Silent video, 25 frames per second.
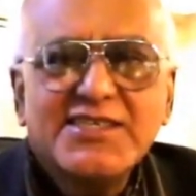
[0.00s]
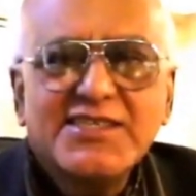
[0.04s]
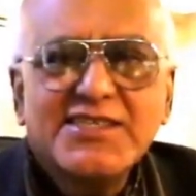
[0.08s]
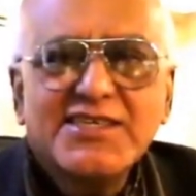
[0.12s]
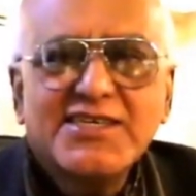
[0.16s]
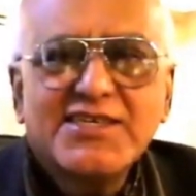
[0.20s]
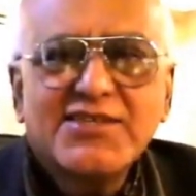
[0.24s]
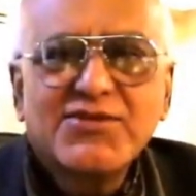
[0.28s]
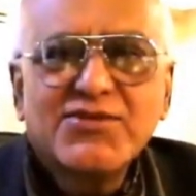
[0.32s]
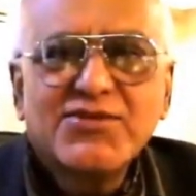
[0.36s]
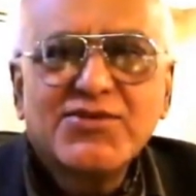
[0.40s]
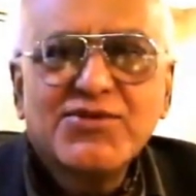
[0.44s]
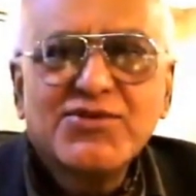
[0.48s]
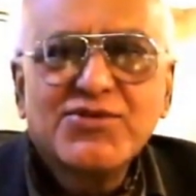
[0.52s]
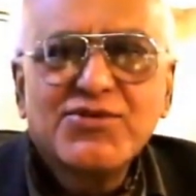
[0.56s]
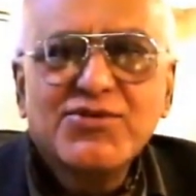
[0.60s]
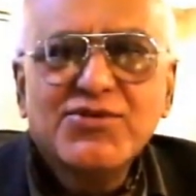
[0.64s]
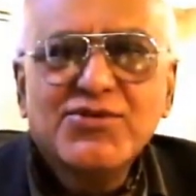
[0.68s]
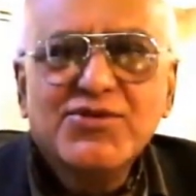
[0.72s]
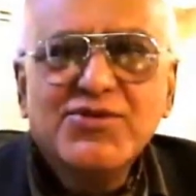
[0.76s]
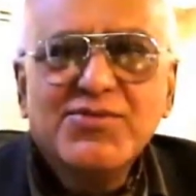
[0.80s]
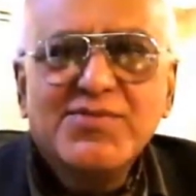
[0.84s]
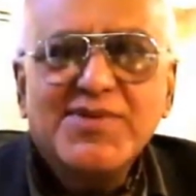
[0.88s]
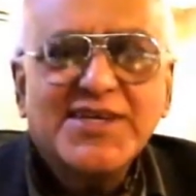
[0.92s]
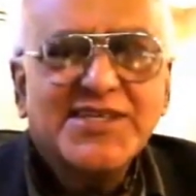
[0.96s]
that those
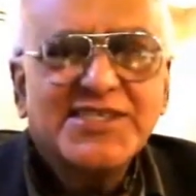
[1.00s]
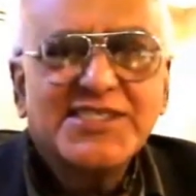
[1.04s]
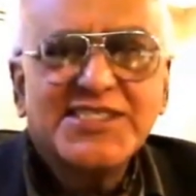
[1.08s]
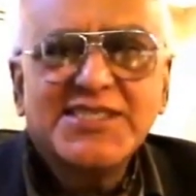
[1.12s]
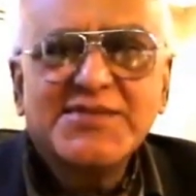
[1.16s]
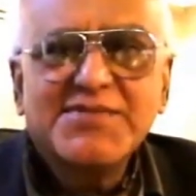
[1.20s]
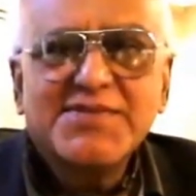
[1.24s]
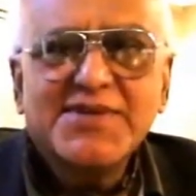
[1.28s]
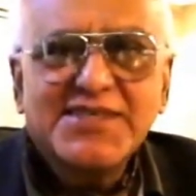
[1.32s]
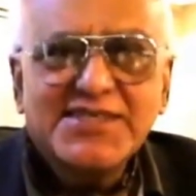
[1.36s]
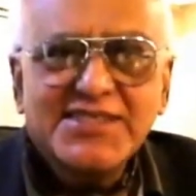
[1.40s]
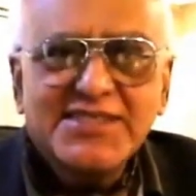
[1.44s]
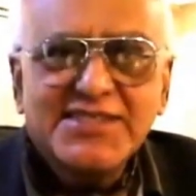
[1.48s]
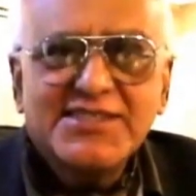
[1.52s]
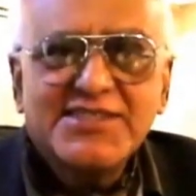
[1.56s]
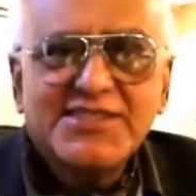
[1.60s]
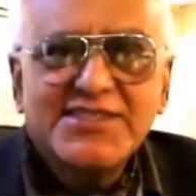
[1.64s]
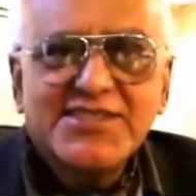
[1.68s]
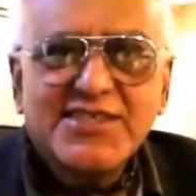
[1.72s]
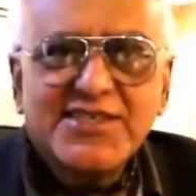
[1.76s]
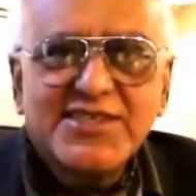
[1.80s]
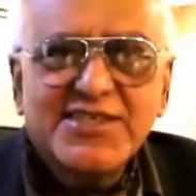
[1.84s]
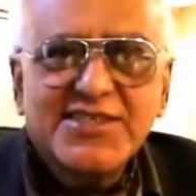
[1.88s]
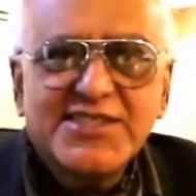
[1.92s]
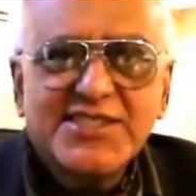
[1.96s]
who participate in
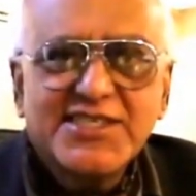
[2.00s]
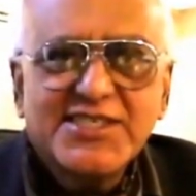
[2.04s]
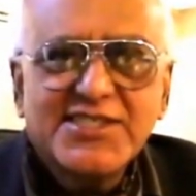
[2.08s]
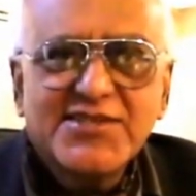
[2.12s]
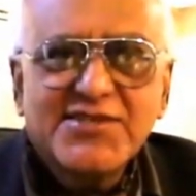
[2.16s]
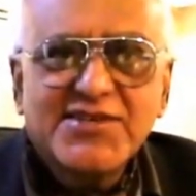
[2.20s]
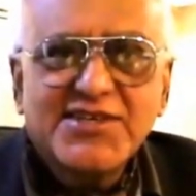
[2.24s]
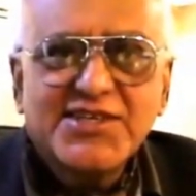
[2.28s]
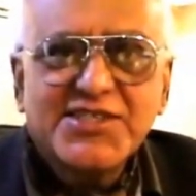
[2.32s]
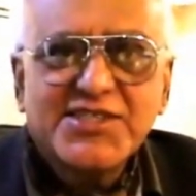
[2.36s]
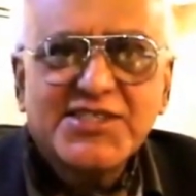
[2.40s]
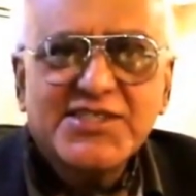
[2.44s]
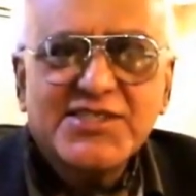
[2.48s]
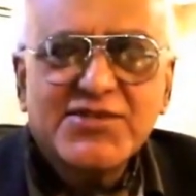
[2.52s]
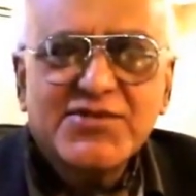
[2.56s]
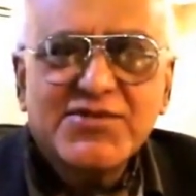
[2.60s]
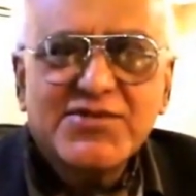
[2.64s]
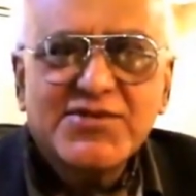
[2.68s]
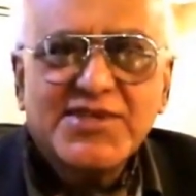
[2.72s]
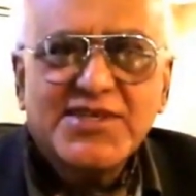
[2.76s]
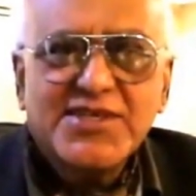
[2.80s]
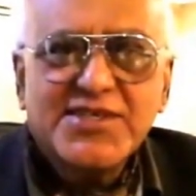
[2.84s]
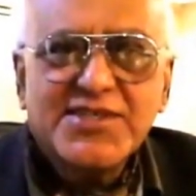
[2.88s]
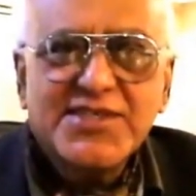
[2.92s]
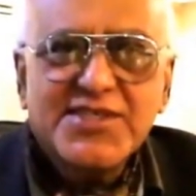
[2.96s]
children's education
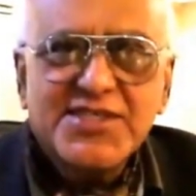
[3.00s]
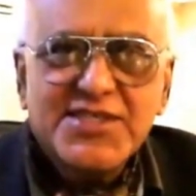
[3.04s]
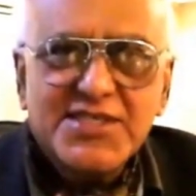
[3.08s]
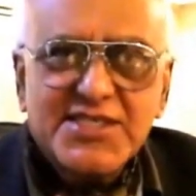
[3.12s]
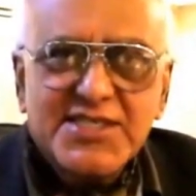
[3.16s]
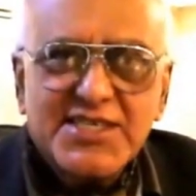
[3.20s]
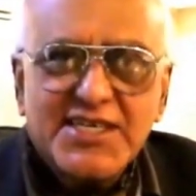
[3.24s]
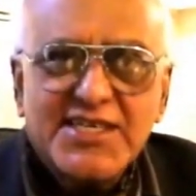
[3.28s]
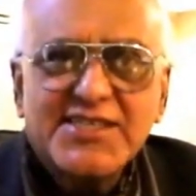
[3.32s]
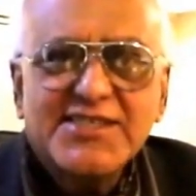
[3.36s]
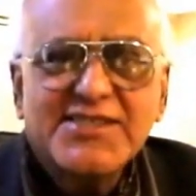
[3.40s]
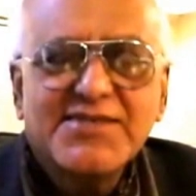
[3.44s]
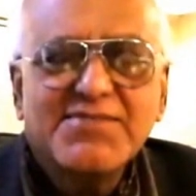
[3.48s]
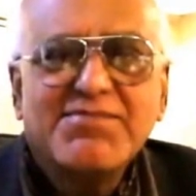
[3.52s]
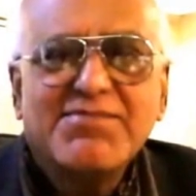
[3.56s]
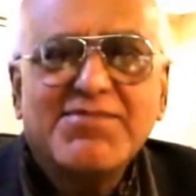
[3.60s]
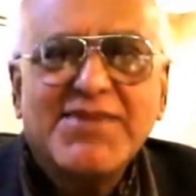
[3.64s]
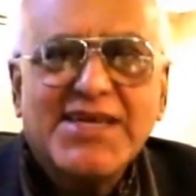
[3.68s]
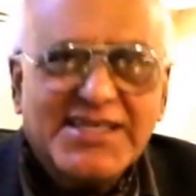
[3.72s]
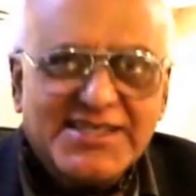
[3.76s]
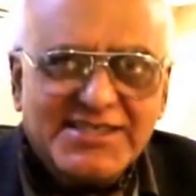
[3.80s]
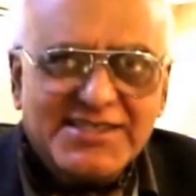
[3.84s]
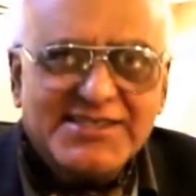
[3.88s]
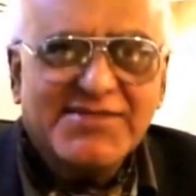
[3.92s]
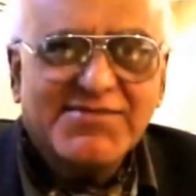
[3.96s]
should understand the
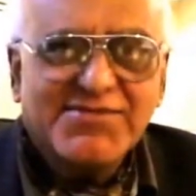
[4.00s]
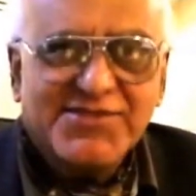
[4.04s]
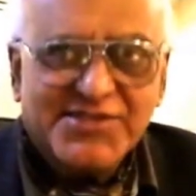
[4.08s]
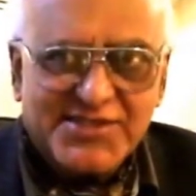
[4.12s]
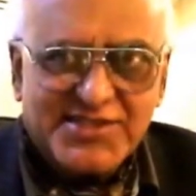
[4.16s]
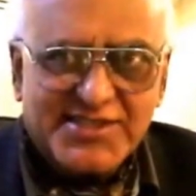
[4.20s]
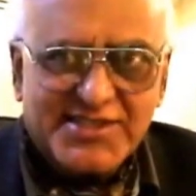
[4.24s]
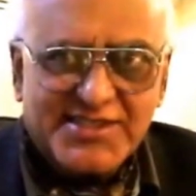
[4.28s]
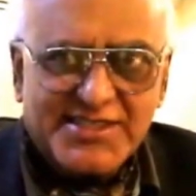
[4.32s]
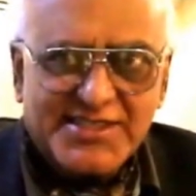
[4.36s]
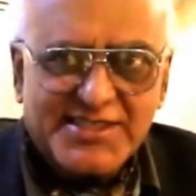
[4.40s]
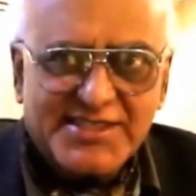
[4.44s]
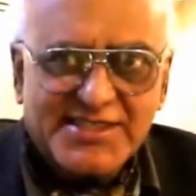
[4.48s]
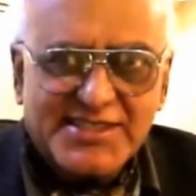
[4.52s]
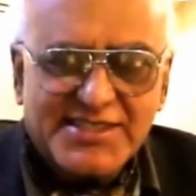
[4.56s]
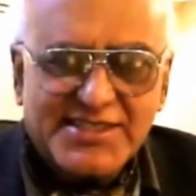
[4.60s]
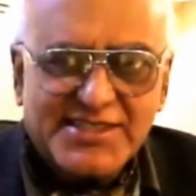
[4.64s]
mind of the children.